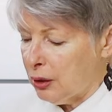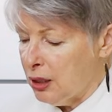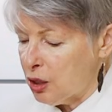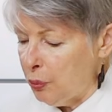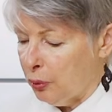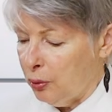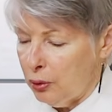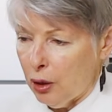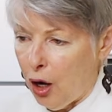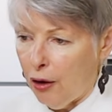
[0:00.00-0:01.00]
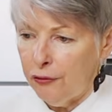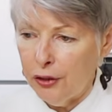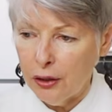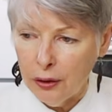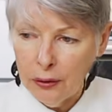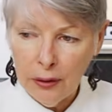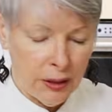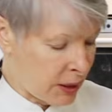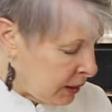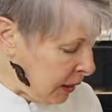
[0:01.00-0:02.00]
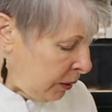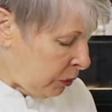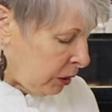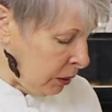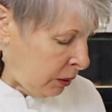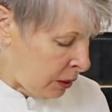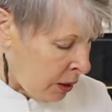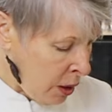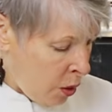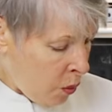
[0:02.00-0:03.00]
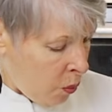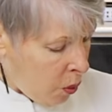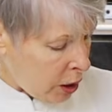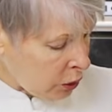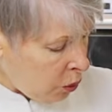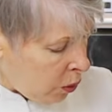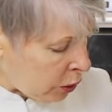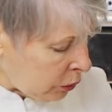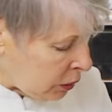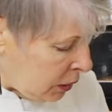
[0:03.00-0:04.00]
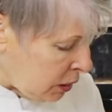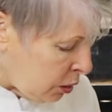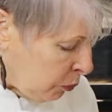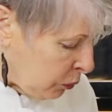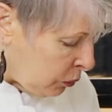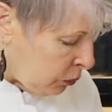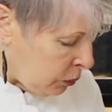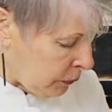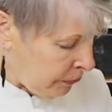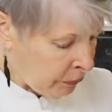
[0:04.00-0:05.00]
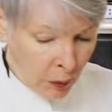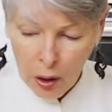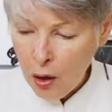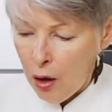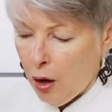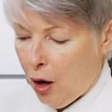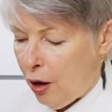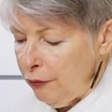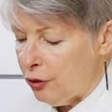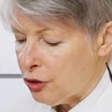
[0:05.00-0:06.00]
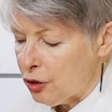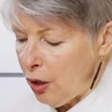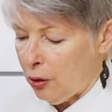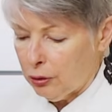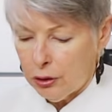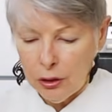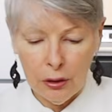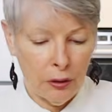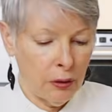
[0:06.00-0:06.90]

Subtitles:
teaspoon of the cinnamon. 1/4 teaspoon of the salt.